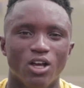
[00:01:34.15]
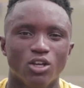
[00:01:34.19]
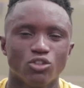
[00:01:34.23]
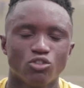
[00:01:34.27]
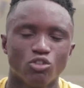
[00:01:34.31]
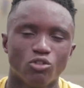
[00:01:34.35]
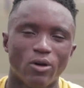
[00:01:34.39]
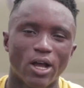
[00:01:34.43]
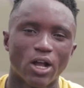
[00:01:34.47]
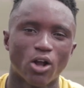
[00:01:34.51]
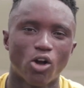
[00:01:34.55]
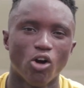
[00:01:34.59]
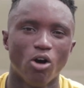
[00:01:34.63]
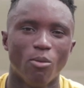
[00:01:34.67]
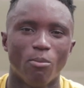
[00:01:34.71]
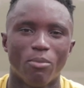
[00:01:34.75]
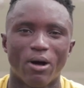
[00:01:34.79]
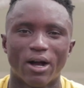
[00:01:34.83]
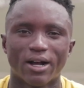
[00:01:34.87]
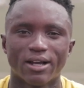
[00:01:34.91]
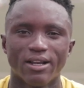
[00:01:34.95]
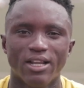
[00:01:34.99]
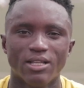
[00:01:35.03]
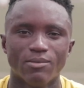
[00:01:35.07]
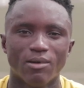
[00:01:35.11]
So I come
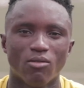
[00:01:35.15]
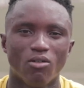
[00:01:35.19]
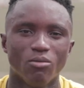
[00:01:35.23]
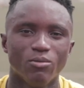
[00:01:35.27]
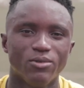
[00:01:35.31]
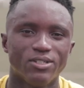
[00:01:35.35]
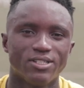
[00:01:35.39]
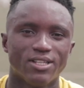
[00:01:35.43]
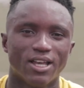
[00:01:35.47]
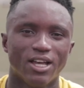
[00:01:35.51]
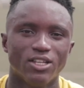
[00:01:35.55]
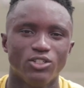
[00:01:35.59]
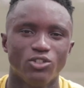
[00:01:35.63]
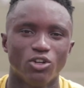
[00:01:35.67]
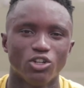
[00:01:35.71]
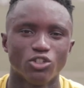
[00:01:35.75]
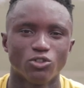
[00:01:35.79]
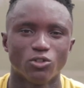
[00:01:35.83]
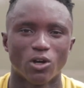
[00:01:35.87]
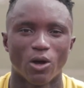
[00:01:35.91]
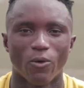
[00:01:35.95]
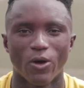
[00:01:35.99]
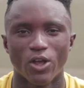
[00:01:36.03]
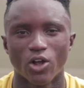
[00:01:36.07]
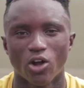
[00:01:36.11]
back late. My mommy said,
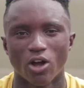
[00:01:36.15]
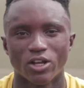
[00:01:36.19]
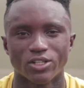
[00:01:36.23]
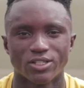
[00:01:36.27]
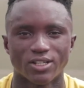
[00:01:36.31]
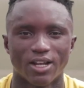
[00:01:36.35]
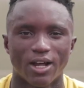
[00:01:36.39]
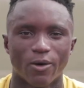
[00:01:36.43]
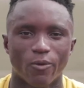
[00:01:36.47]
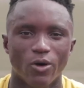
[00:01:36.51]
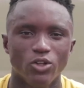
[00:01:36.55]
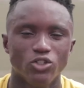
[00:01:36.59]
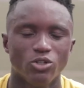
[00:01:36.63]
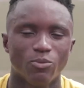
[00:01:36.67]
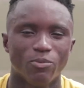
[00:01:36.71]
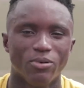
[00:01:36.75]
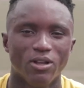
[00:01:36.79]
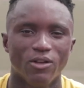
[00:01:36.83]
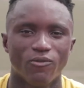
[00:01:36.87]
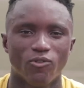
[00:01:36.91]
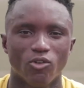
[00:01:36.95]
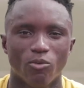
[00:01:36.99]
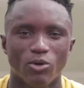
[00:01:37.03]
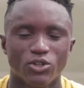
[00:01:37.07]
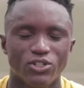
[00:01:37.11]
Joshua, where you can? I said, I went to
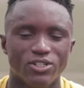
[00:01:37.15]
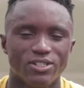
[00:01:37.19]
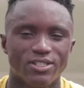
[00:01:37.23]
play football.